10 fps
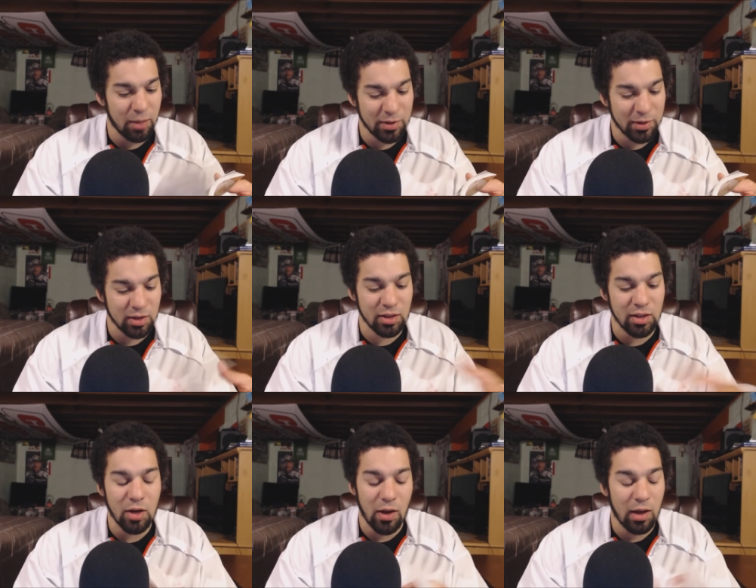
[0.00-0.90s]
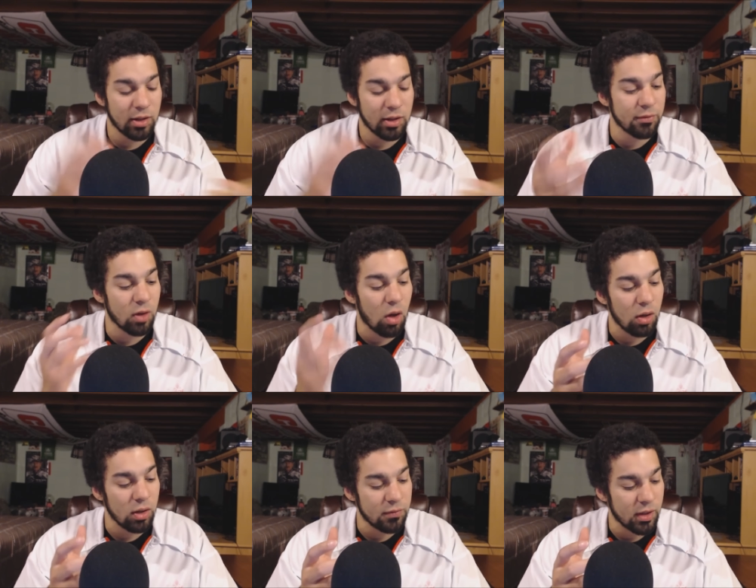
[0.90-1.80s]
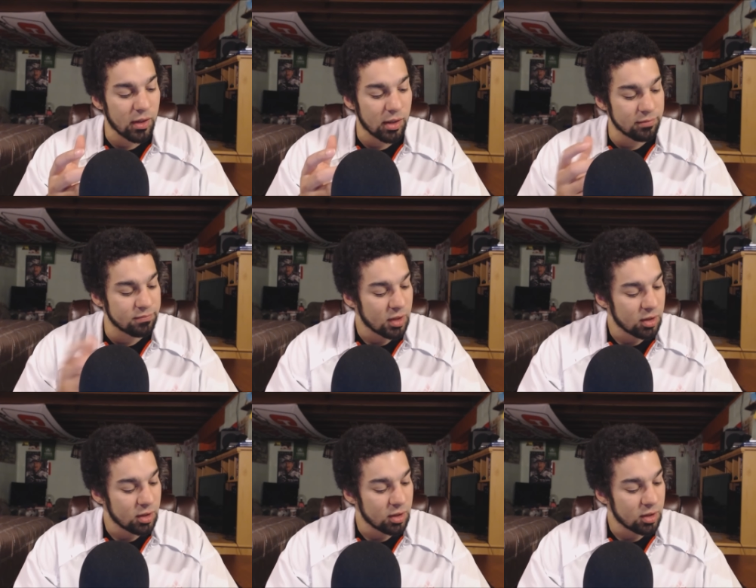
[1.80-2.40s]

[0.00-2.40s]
I'll be the you know I'll cover all of the